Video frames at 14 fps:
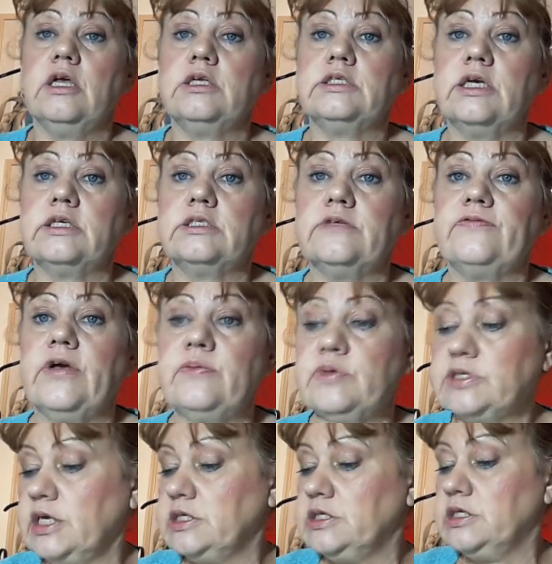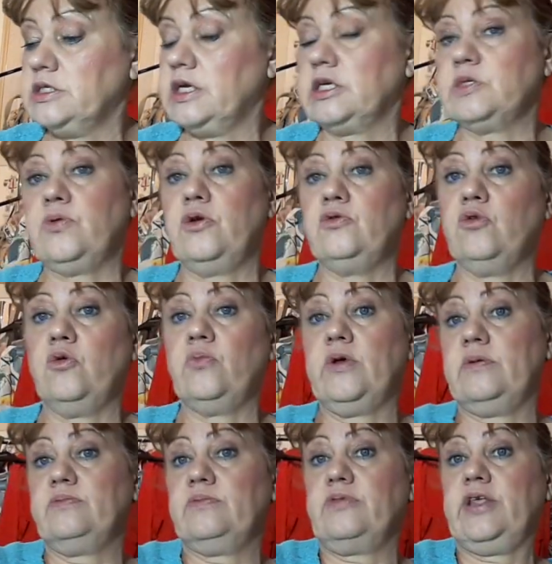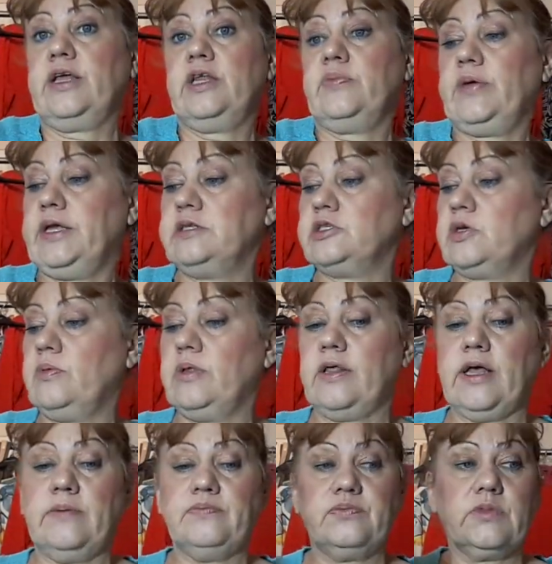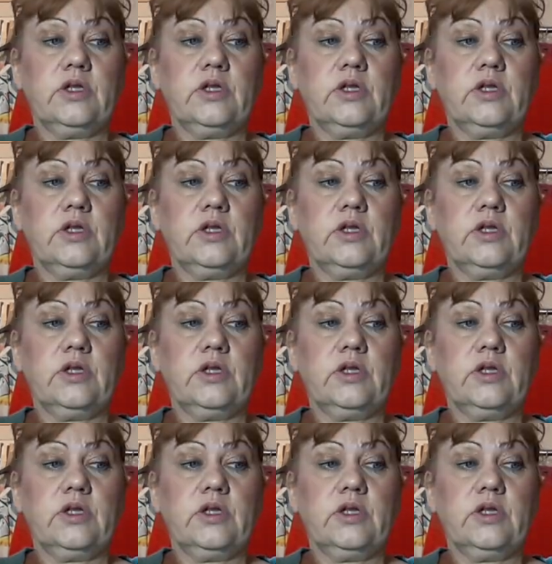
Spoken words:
65, but £66, all about 30 pence, something like that.